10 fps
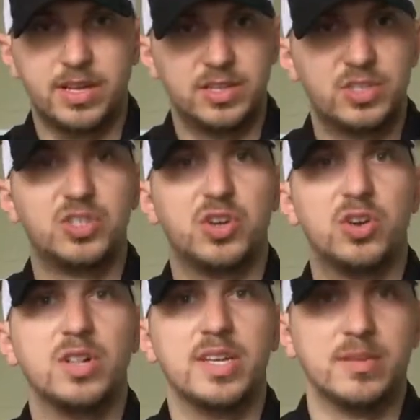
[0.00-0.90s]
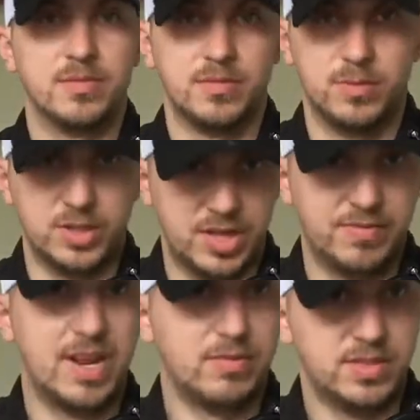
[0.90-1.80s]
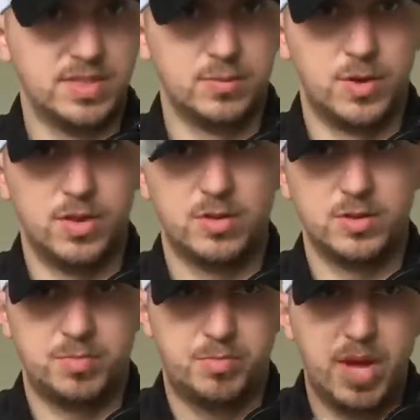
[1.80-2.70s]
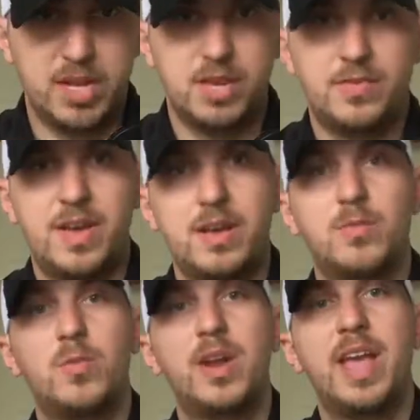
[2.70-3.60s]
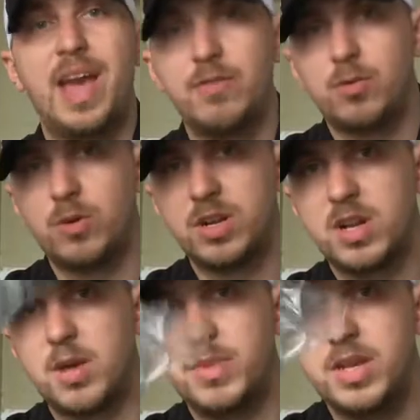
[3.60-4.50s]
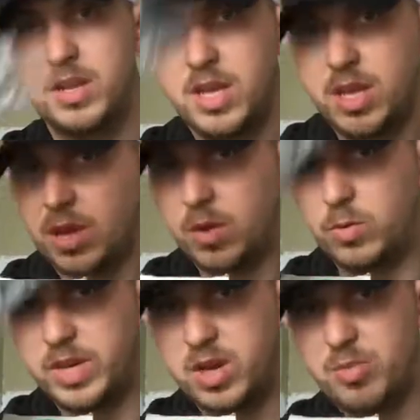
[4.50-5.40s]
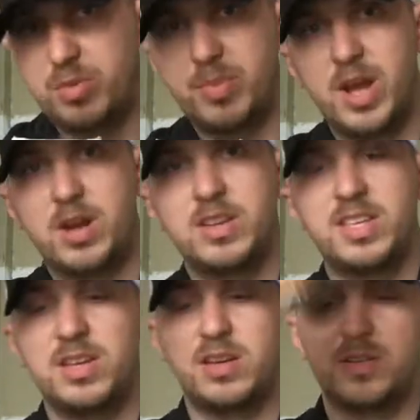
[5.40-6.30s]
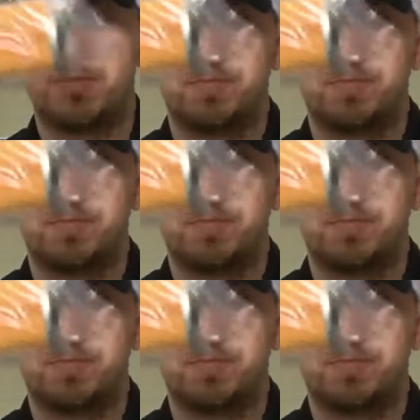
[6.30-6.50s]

Sterling, which I've never seen one of those. But if one ever were to come in, we are prepared here.